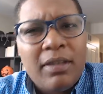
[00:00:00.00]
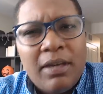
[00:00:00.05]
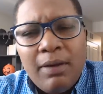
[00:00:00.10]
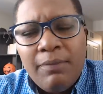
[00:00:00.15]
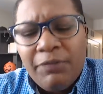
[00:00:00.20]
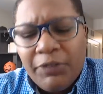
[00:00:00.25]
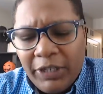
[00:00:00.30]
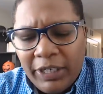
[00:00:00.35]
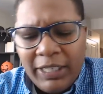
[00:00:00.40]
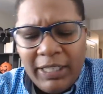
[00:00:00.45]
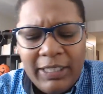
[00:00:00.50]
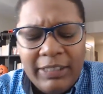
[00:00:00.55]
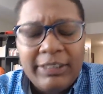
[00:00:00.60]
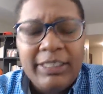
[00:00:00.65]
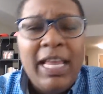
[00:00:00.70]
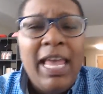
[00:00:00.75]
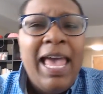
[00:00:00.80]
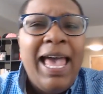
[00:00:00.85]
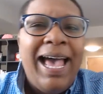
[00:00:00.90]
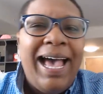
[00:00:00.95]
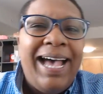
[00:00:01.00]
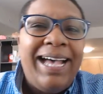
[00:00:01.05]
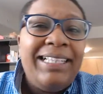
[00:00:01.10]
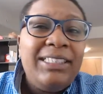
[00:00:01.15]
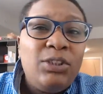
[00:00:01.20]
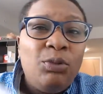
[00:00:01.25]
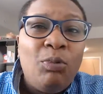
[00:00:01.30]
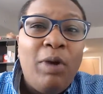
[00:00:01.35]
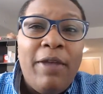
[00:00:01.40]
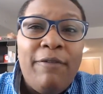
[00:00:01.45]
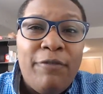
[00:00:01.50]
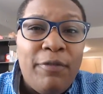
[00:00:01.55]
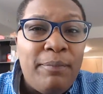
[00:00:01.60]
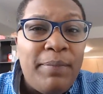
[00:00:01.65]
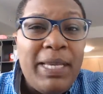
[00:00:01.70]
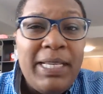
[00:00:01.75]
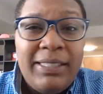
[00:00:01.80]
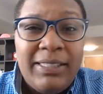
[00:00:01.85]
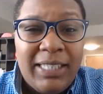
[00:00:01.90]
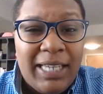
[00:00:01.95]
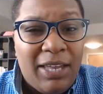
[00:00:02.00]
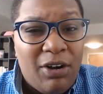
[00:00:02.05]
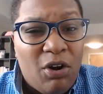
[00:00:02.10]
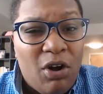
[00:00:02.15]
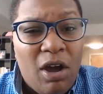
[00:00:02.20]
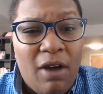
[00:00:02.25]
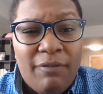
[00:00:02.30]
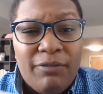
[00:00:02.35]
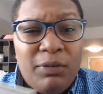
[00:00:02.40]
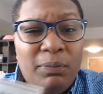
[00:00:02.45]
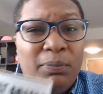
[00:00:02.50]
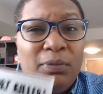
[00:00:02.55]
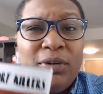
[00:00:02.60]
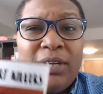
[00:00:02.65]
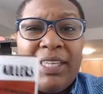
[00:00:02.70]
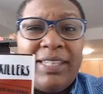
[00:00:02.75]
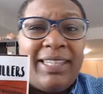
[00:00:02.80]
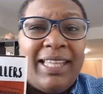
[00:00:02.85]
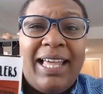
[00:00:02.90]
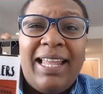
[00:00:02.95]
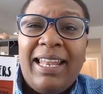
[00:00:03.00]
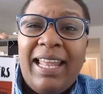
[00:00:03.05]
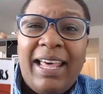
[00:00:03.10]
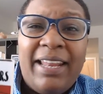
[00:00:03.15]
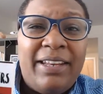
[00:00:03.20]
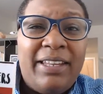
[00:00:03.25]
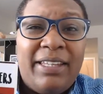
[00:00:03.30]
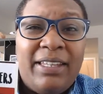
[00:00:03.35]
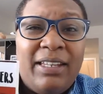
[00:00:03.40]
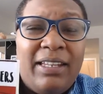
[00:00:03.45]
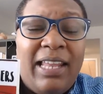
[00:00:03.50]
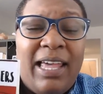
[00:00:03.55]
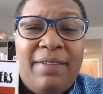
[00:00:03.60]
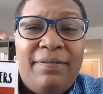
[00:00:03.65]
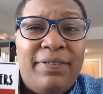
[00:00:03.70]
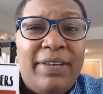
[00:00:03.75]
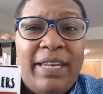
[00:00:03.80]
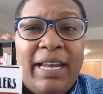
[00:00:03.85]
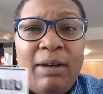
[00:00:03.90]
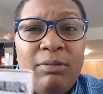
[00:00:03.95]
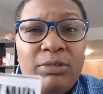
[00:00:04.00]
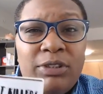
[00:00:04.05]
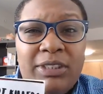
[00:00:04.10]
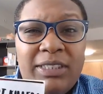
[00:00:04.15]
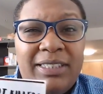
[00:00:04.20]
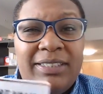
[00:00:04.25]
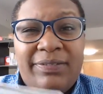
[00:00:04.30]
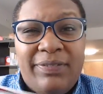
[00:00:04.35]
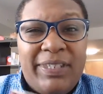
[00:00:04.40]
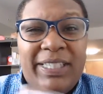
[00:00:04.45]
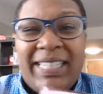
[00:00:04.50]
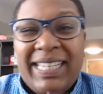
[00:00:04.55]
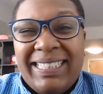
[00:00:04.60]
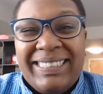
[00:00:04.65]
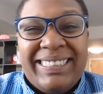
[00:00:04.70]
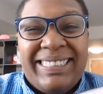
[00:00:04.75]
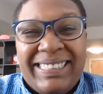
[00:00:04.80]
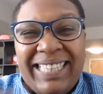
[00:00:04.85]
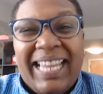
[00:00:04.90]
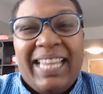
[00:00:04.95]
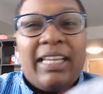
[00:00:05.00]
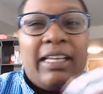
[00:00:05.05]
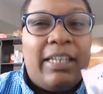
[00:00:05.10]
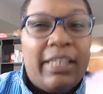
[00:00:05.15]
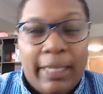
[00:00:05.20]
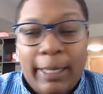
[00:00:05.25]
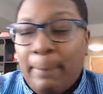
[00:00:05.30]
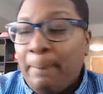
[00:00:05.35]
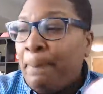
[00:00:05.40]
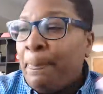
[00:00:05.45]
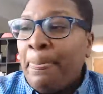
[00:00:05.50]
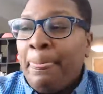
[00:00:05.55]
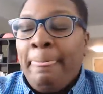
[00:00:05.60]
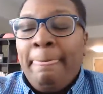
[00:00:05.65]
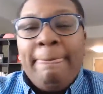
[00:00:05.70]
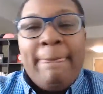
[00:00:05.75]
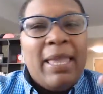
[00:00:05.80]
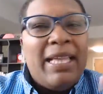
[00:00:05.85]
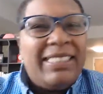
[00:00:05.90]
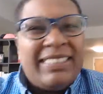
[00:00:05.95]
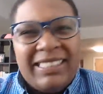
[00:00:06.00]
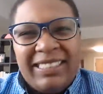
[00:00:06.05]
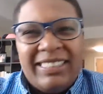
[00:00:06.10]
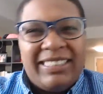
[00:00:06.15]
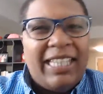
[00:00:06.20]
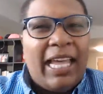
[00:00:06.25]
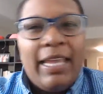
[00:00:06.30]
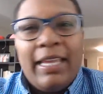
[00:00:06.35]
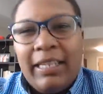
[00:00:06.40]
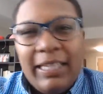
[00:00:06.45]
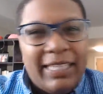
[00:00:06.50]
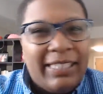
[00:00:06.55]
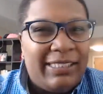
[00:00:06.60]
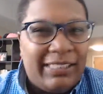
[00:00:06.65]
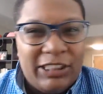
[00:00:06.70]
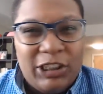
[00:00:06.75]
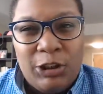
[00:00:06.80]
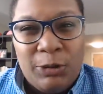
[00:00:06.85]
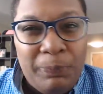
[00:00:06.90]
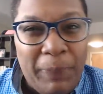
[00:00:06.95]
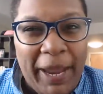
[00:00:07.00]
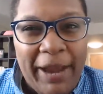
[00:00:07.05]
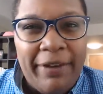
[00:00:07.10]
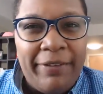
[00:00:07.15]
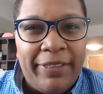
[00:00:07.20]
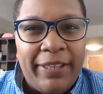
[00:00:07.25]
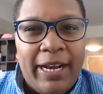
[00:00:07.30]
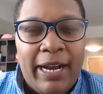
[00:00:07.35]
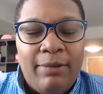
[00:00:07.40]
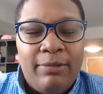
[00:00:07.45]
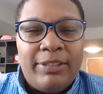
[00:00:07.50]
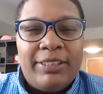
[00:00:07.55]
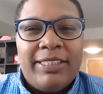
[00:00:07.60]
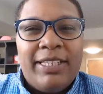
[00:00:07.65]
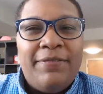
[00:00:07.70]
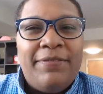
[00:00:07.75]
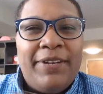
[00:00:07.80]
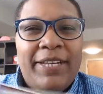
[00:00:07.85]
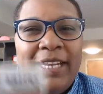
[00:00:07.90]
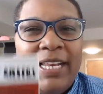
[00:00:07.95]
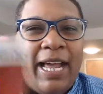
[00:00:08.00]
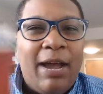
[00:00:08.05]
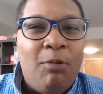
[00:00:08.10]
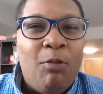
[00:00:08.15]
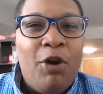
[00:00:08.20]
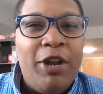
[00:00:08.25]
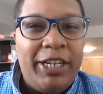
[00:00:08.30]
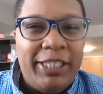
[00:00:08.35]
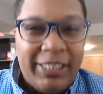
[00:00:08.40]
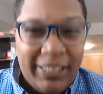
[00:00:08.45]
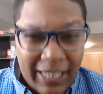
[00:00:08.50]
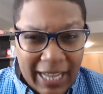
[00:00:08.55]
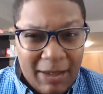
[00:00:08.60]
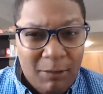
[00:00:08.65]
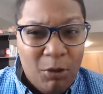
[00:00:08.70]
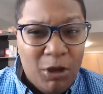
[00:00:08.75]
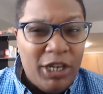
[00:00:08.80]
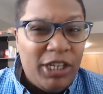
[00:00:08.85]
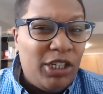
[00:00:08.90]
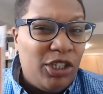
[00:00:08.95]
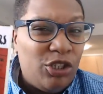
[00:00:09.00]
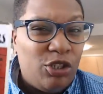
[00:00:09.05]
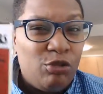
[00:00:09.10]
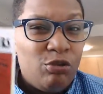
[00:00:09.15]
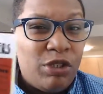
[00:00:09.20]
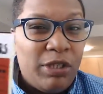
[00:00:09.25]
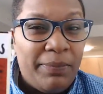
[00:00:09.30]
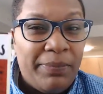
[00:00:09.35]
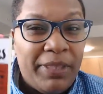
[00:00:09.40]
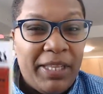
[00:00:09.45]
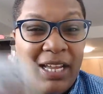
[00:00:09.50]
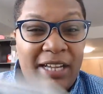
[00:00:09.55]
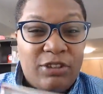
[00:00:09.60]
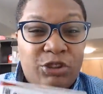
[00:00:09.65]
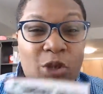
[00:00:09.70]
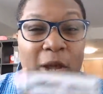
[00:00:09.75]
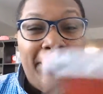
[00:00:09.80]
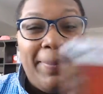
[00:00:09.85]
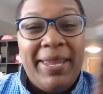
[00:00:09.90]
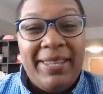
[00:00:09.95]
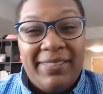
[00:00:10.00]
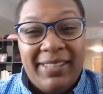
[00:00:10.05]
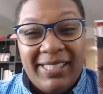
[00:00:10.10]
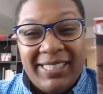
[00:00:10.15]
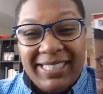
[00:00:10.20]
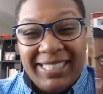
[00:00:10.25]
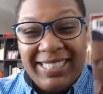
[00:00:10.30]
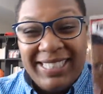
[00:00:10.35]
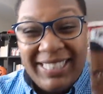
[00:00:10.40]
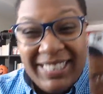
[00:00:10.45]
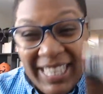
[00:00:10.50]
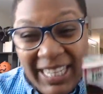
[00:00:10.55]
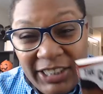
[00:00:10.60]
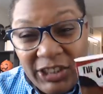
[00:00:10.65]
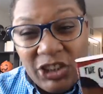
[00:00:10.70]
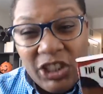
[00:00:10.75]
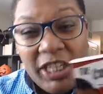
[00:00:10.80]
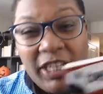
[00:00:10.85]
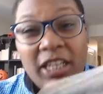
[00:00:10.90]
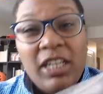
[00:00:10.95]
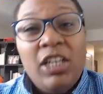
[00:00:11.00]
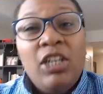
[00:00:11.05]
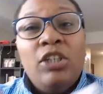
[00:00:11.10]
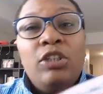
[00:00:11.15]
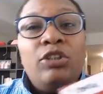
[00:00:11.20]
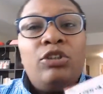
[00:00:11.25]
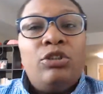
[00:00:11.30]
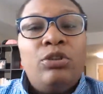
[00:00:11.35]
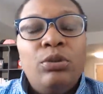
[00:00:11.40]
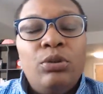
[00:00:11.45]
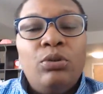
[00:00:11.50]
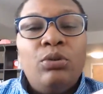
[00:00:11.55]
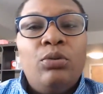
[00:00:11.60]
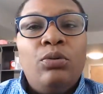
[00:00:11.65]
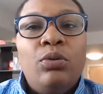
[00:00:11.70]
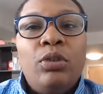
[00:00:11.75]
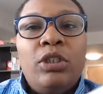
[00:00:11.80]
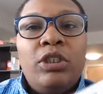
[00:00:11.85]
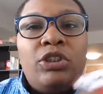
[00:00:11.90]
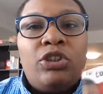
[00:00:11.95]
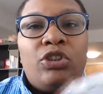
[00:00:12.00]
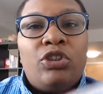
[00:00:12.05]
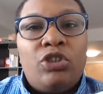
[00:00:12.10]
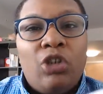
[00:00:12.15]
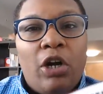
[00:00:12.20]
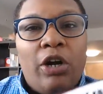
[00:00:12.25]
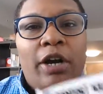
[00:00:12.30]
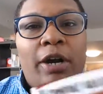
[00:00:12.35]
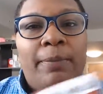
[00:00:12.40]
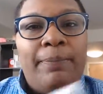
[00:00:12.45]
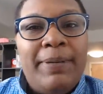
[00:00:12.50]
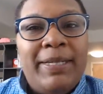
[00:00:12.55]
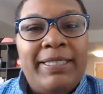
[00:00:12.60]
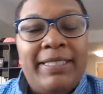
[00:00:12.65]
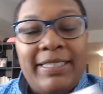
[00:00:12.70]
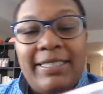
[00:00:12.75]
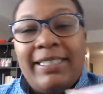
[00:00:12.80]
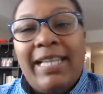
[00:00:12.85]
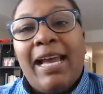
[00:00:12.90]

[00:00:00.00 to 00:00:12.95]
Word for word: Comfort Killers, as a way for me to get uncomfortable and get the hell out of the life that I was living, that cyclic, the cyclic despair that I was living in. I wanted to, I wanted to do something else. So I made the decision to start a business.